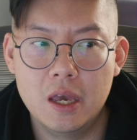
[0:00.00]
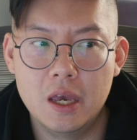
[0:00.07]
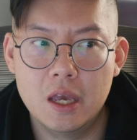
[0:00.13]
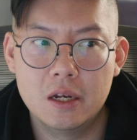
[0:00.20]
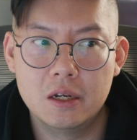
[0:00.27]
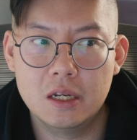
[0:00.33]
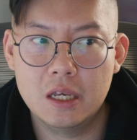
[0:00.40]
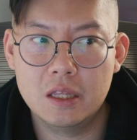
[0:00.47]

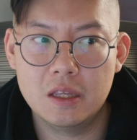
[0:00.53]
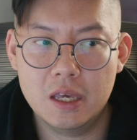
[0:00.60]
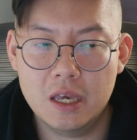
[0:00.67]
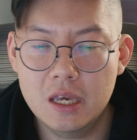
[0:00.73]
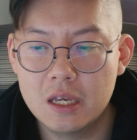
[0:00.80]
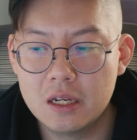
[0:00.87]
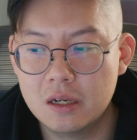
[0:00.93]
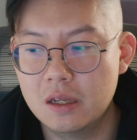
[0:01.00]
And in the
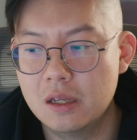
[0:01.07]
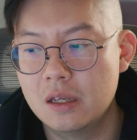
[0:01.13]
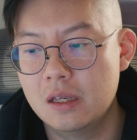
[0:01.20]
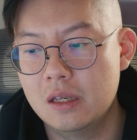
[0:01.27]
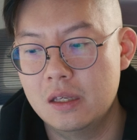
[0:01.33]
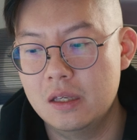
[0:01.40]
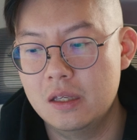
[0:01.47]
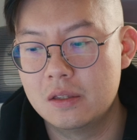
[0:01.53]
end,
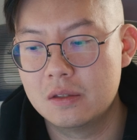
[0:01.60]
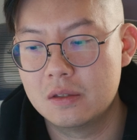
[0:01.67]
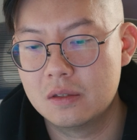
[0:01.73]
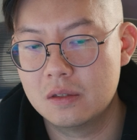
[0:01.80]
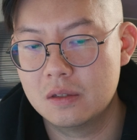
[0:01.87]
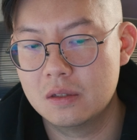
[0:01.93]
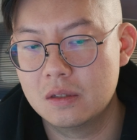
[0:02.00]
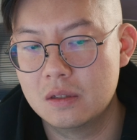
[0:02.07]

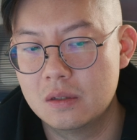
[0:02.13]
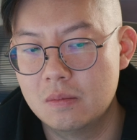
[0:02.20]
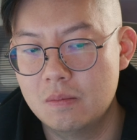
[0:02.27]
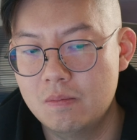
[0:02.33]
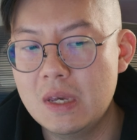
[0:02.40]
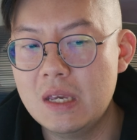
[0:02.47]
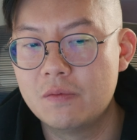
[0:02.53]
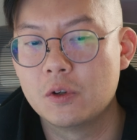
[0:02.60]
it's
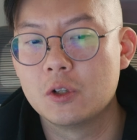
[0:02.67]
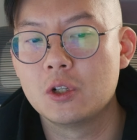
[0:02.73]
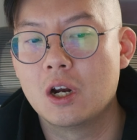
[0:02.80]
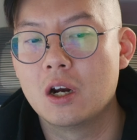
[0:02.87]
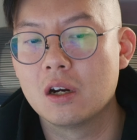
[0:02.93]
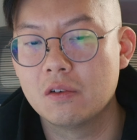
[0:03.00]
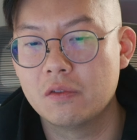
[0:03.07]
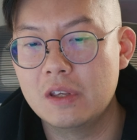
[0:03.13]
made
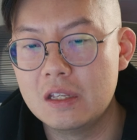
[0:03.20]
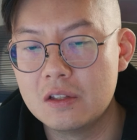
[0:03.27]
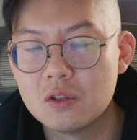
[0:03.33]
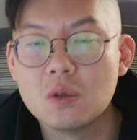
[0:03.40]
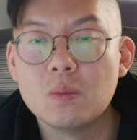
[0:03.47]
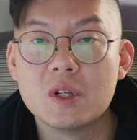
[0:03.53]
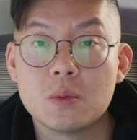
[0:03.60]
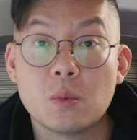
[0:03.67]
photography
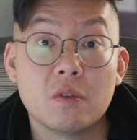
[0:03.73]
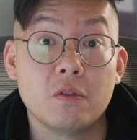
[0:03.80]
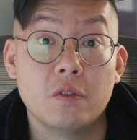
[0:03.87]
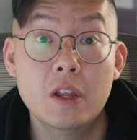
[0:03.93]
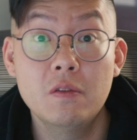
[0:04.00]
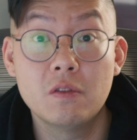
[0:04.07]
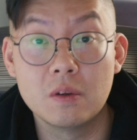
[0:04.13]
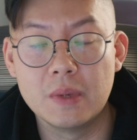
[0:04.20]
so much more
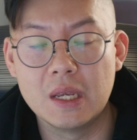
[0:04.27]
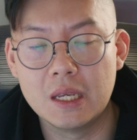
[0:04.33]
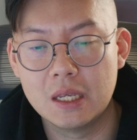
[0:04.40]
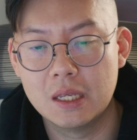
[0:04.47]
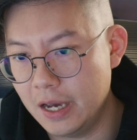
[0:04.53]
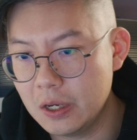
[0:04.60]
fun for me.